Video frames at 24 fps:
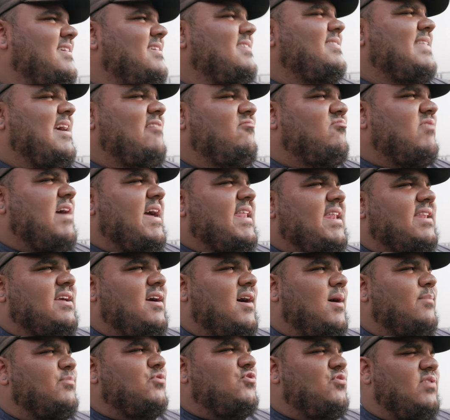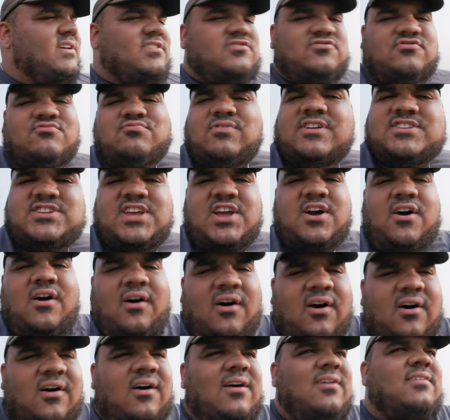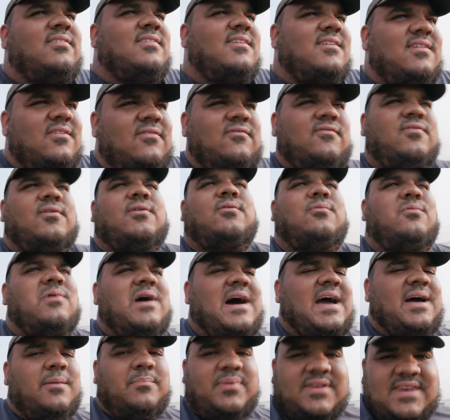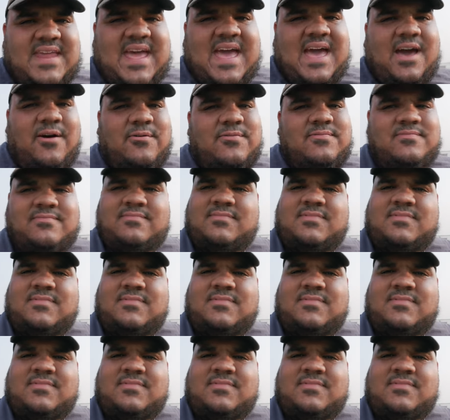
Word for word: that ride had come to a screeching halt for a while. But now,